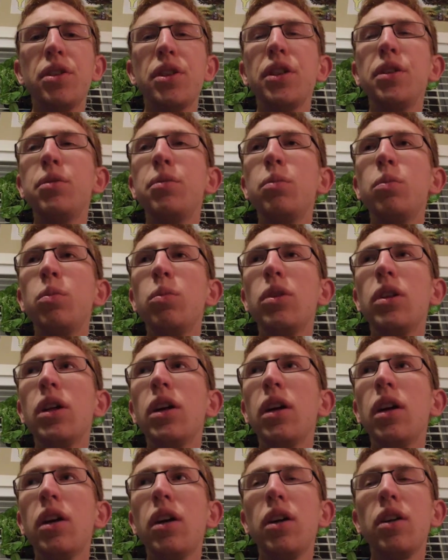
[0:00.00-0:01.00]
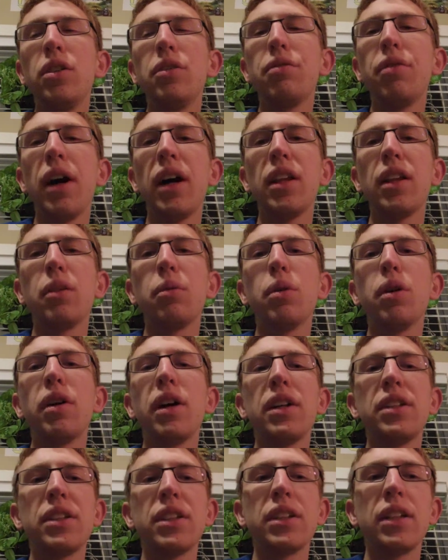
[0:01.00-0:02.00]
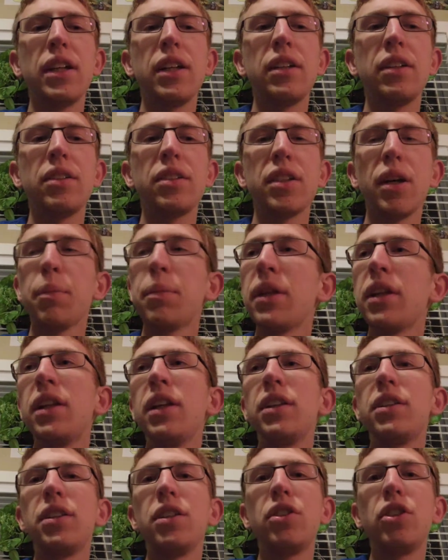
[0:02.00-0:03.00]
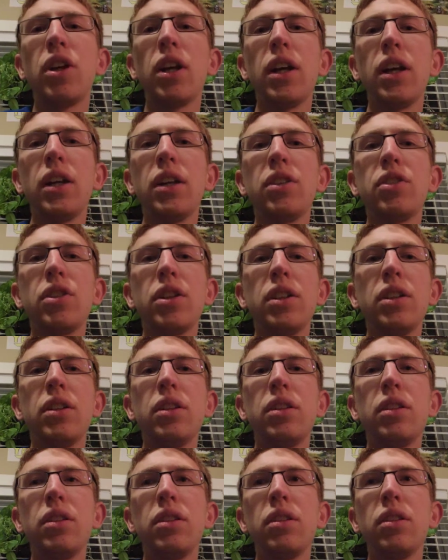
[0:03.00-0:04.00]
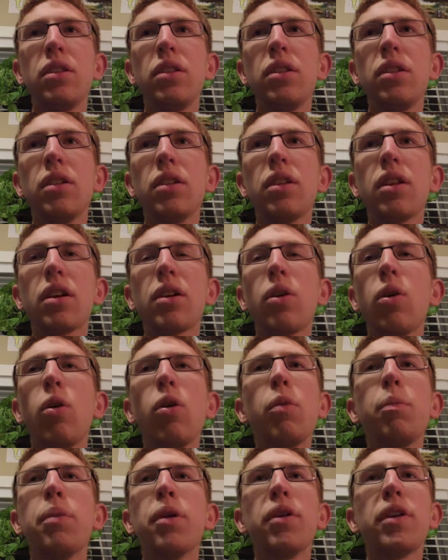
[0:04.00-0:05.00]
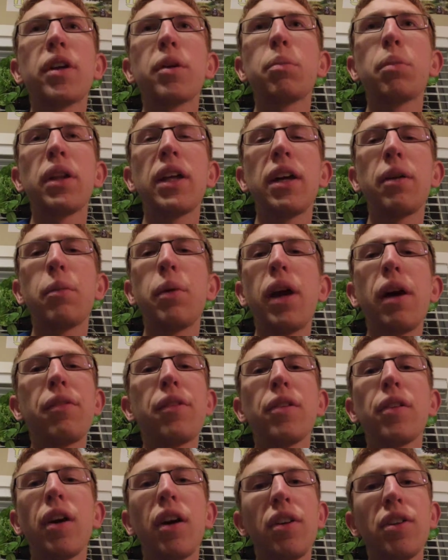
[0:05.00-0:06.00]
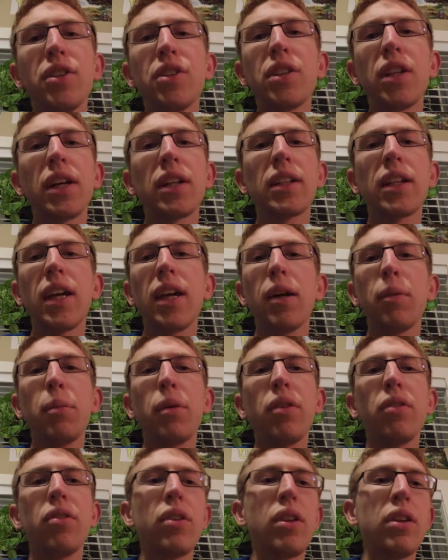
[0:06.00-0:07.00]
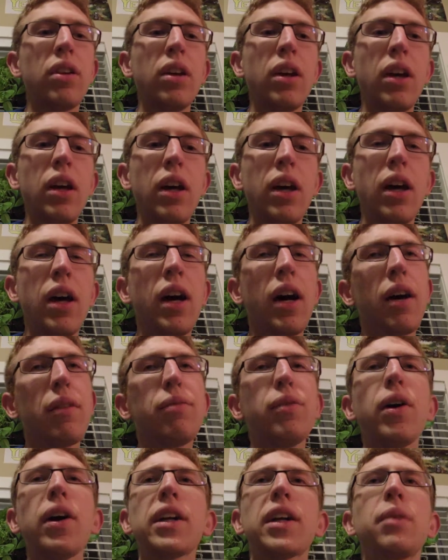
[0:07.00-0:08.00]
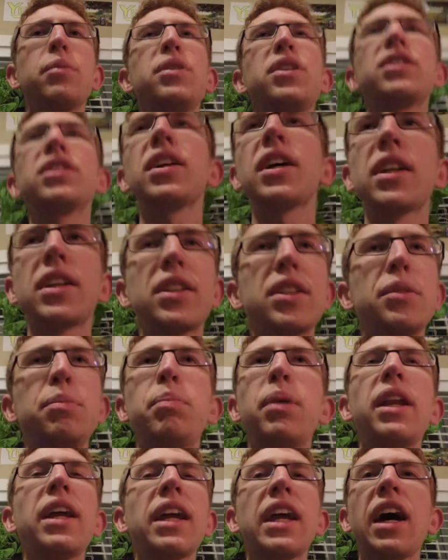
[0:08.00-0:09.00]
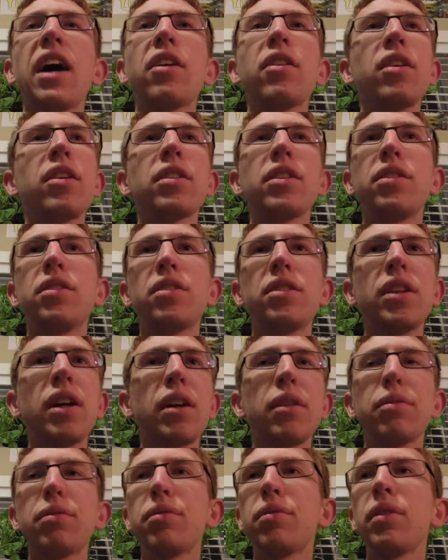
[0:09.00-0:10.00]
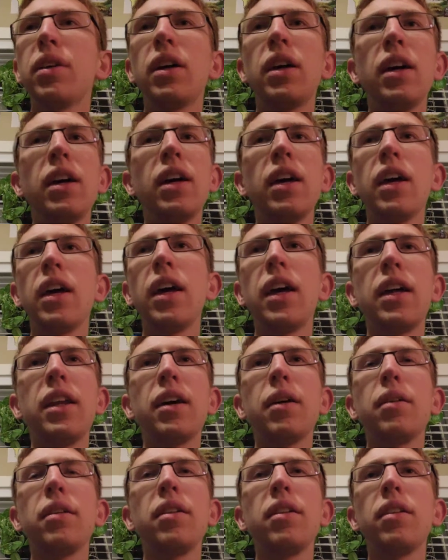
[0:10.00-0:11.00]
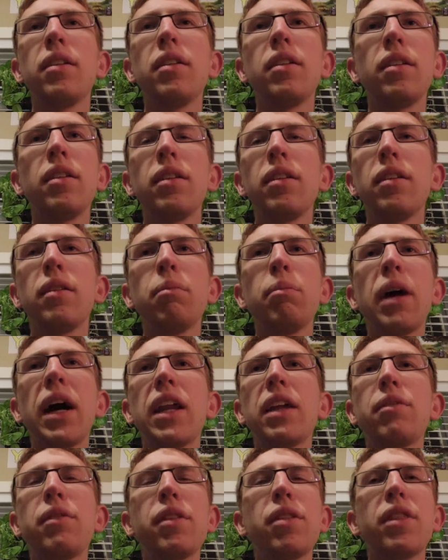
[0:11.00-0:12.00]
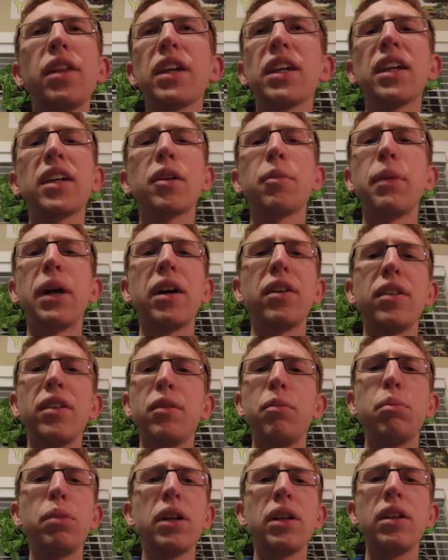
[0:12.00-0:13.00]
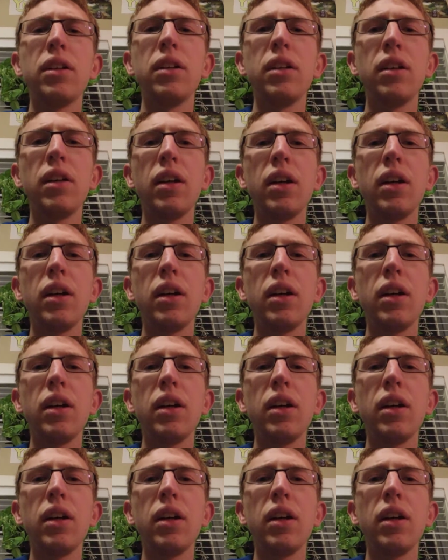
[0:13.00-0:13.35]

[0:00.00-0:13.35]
She's finally realizing that something needs to change, and the coal burning plant, we have the largest on campus, and I feel like I'm just like spitting out all this stuff, and not even thinking about it, but